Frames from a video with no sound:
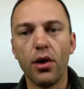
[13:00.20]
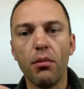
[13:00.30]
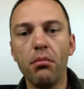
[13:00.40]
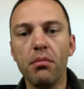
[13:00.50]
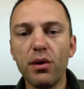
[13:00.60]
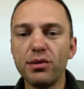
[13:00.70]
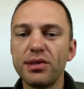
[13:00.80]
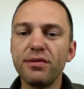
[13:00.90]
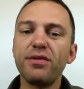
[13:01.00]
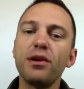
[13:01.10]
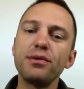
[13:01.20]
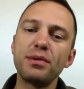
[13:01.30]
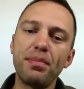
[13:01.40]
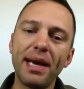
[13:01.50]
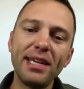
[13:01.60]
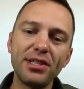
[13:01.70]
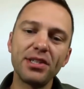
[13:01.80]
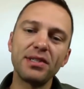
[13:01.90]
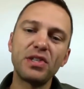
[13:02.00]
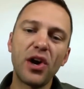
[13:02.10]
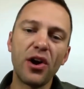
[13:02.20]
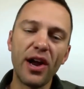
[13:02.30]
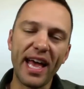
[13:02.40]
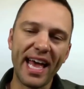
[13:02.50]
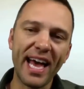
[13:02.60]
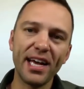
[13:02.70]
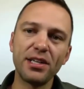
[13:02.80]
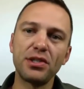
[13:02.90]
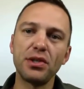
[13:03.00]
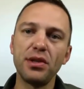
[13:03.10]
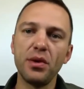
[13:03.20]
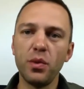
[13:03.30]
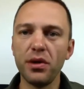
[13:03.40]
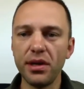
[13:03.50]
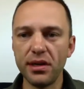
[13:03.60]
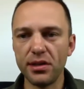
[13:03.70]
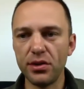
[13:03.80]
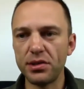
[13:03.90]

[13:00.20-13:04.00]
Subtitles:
Most of those patients are actually willing to do